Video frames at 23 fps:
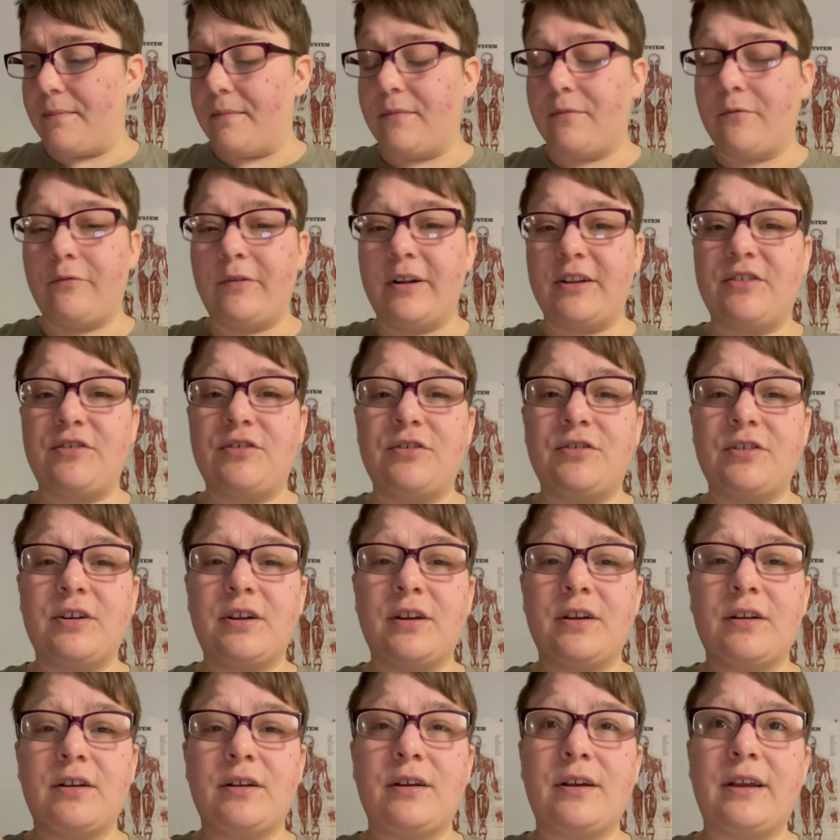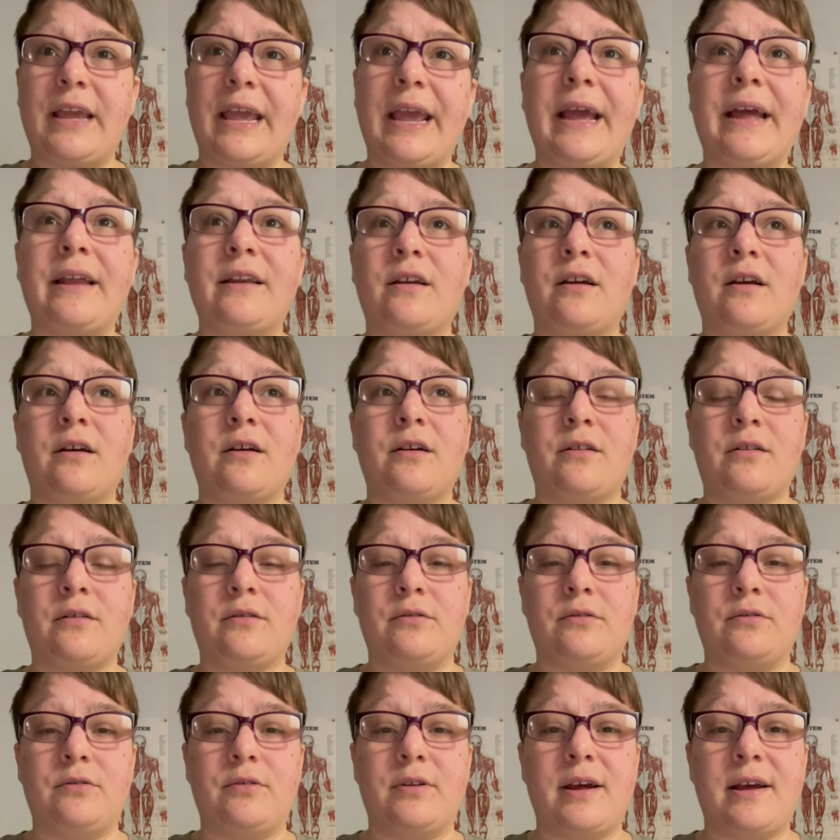which can
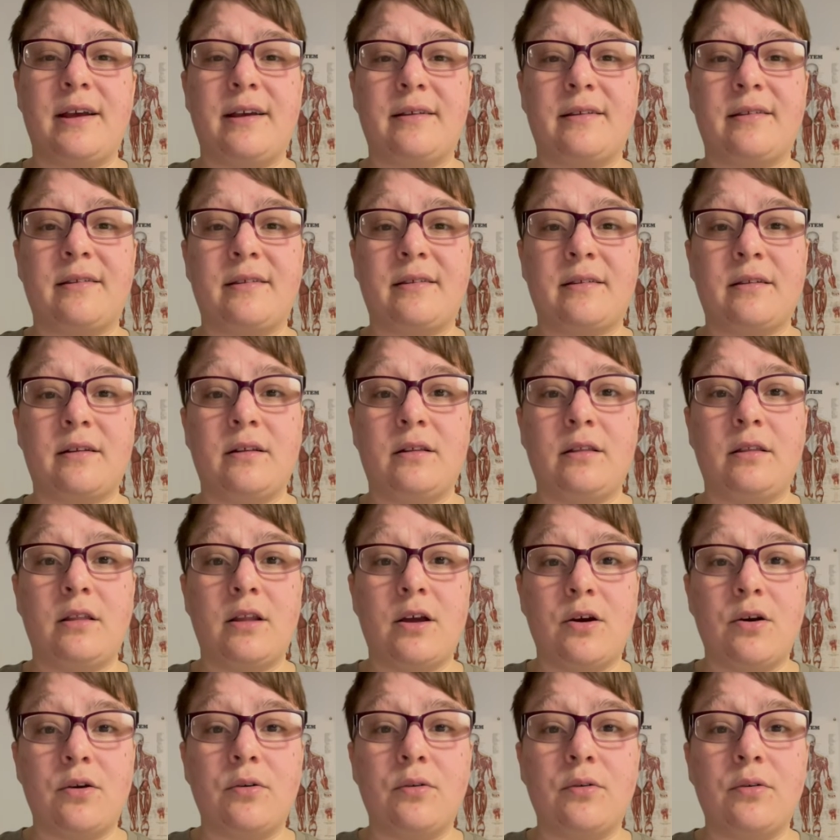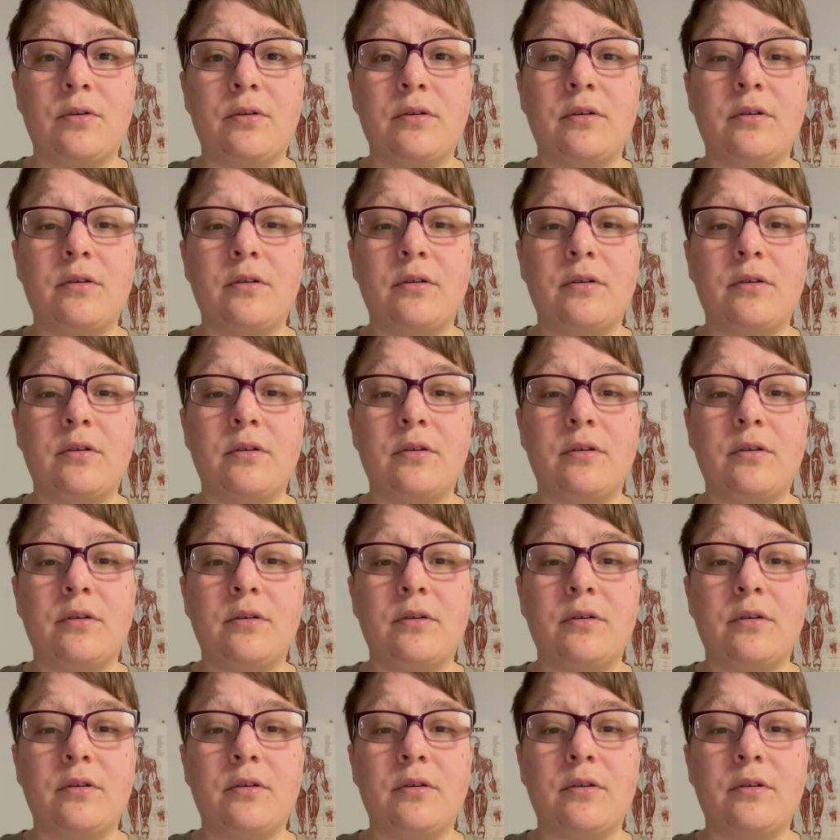conclude a low